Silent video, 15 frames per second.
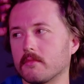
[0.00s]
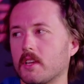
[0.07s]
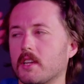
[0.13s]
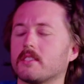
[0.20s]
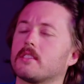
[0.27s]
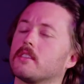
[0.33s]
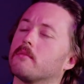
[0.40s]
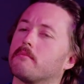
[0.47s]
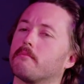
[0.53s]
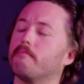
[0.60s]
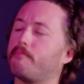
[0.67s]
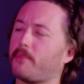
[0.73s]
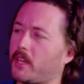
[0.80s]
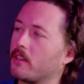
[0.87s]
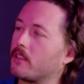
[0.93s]
I'd say I'm
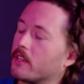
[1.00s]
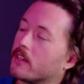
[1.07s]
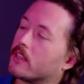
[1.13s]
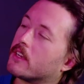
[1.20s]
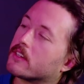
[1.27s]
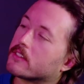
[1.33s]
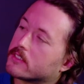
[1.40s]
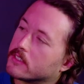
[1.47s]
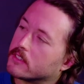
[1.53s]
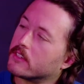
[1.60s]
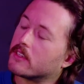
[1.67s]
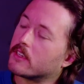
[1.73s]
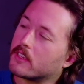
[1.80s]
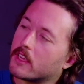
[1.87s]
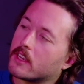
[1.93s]
barely an
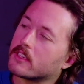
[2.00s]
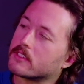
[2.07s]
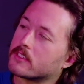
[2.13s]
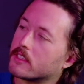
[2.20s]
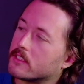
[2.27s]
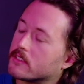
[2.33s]
actor in any sense.